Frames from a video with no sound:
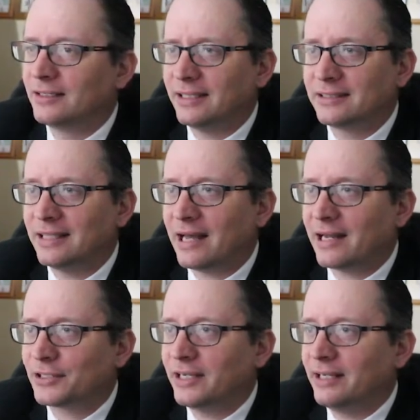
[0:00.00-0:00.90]
it's
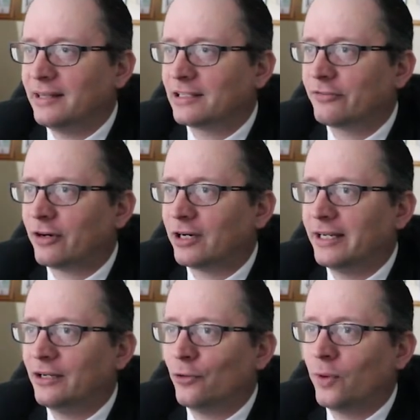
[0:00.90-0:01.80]
not actually this far
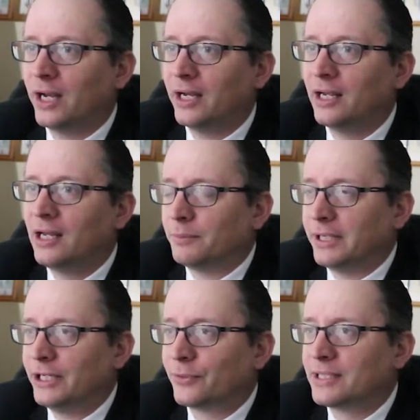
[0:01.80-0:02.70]
hidden away,
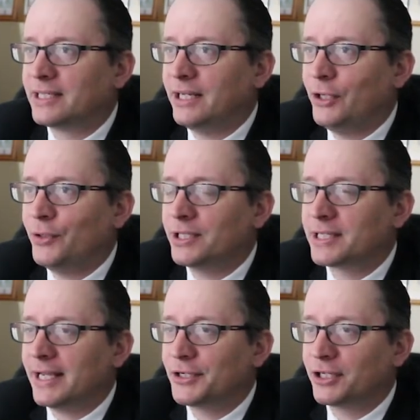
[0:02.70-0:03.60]
but here we see Union
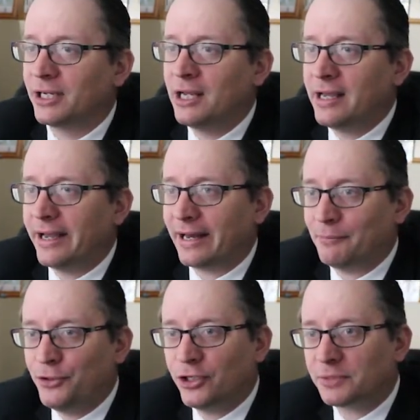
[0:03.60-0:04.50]
Station, and
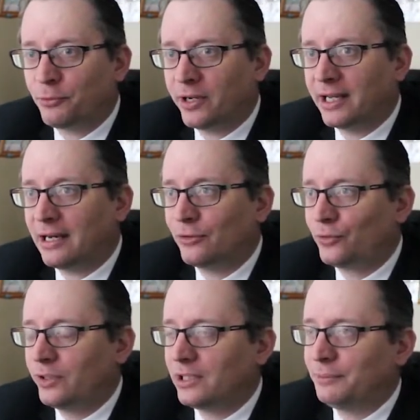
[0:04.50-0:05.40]
I'm just pointing it out
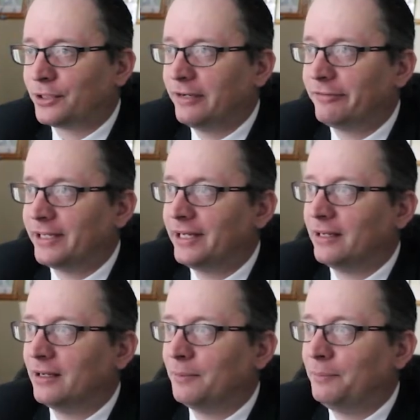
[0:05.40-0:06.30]
really
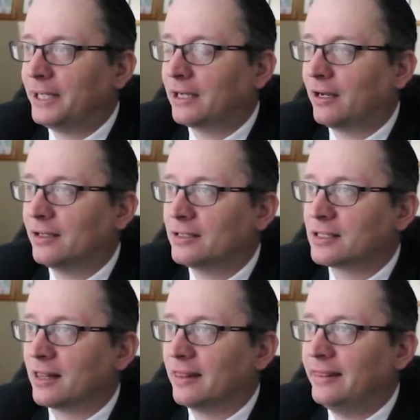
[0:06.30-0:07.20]
briefly
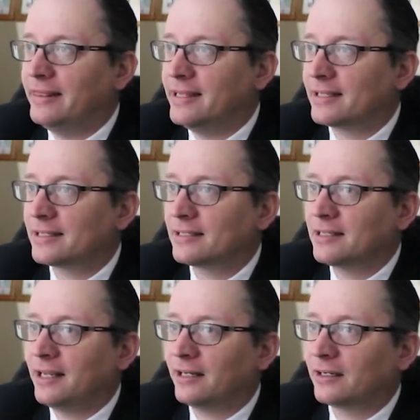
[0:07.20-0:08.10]
because this
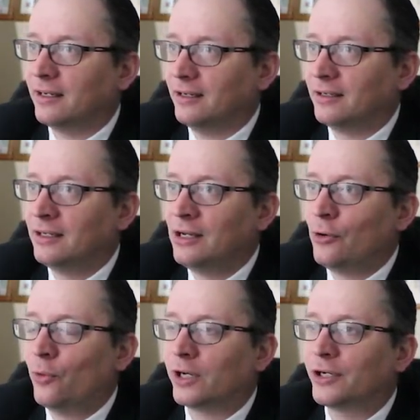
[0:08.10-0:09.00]
is the area
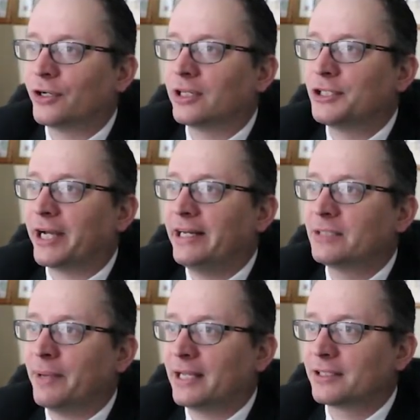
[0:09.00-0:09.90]
where during the
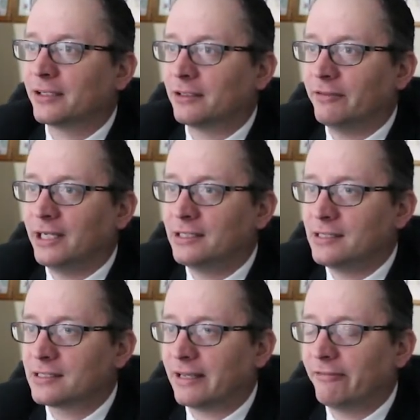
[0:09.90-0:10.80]
Chinese Massacre of
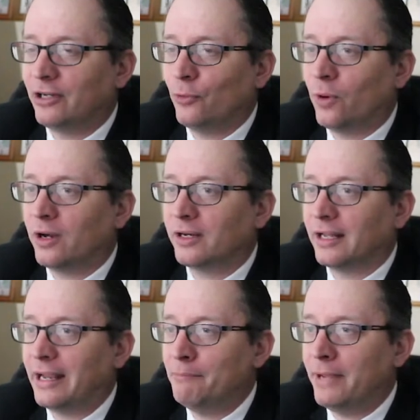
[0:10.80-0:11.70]

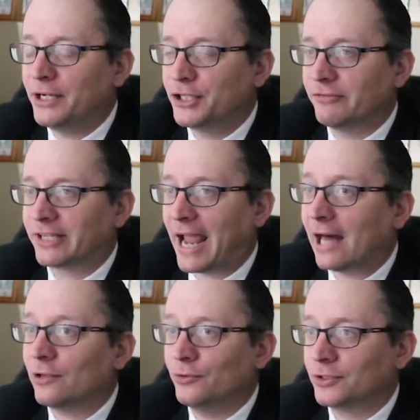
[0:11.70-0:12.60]
1871, a makeshift
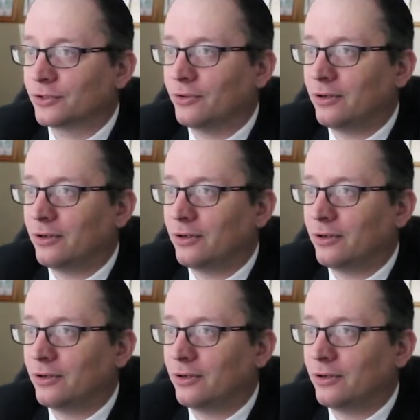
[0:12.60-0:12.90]
gallows